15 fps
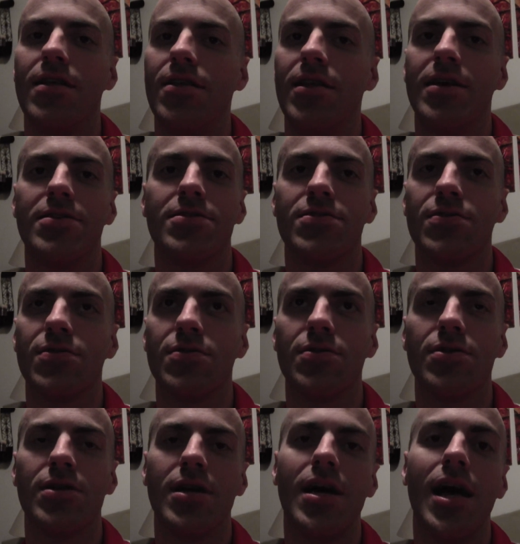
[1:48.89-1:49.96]
And that's so
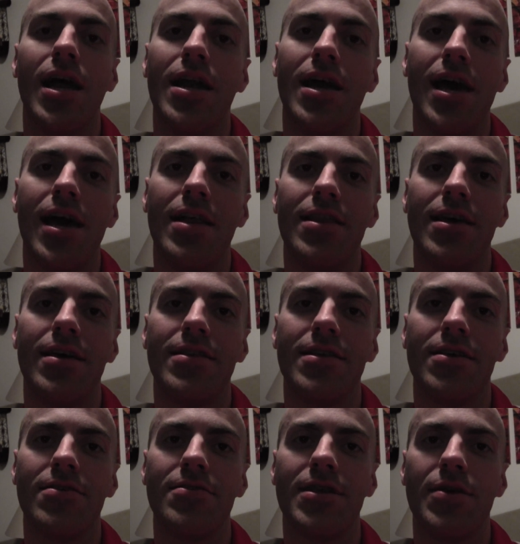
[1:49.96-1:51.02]
good. And I had that
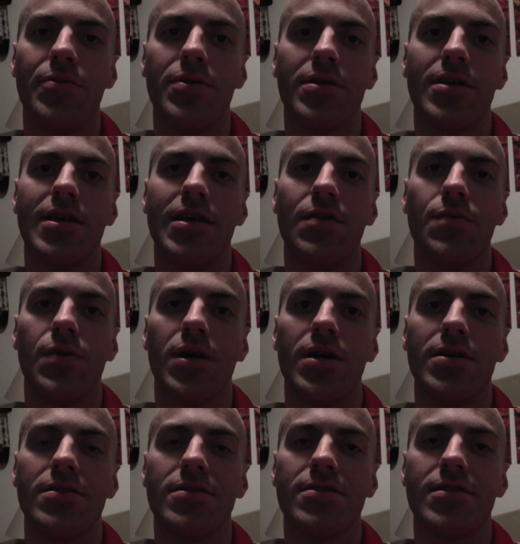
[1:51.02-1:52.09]
the other day with
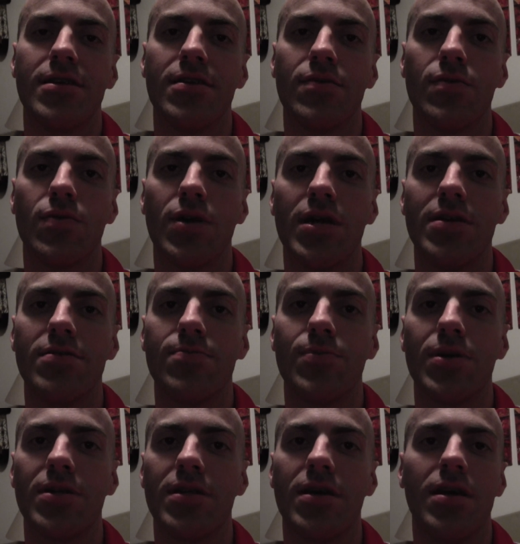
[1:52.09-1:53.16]
quinoa instead of the rice.
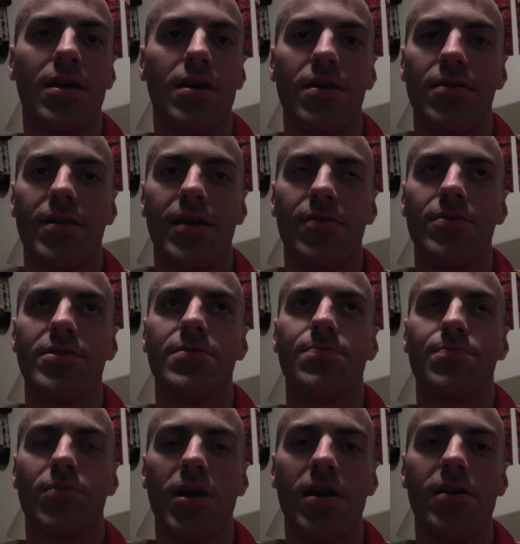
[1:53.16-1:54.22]
But that one's
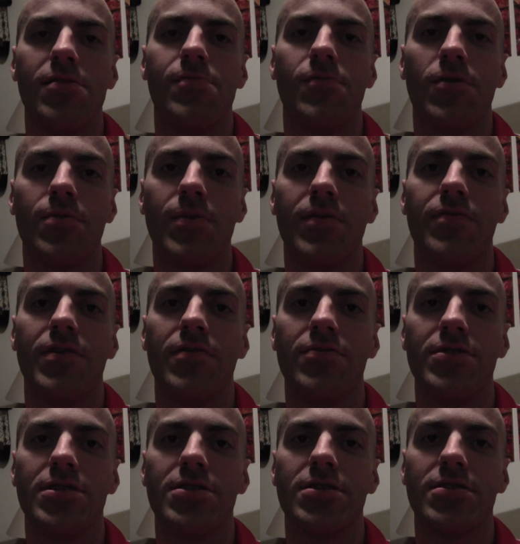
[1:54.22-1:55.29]
probably one of my
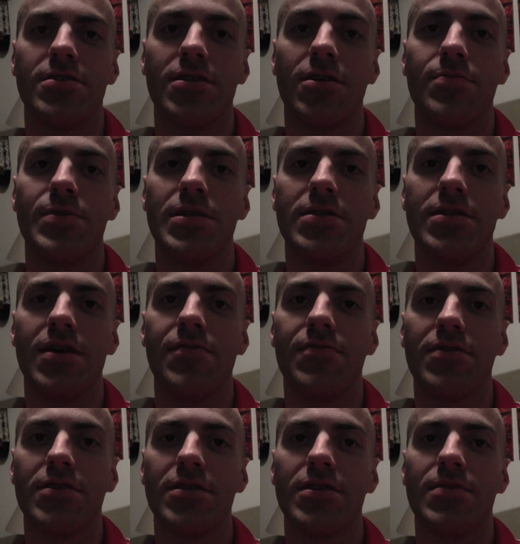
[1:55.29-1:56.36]
favorite dishes. And I'll be
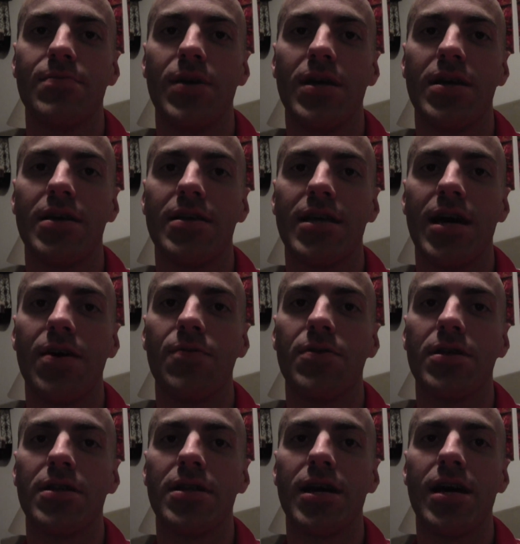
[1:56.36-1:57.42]
definitely making that
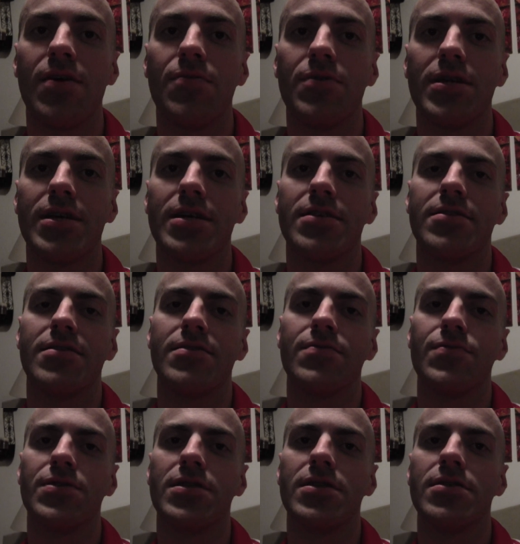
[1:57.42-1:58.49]
one a lot when I get
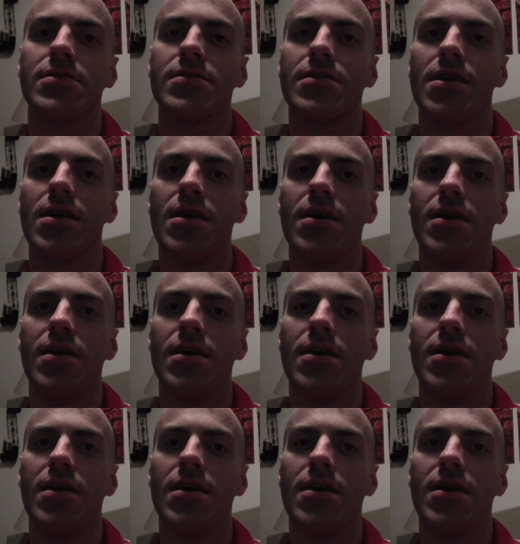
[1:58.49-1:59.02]
done with this.